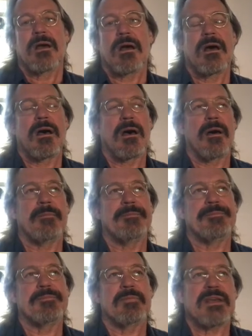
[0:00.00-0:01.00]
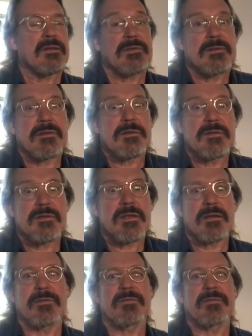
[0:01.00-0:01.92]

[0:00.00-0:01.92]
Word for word: um, because it's unsafe.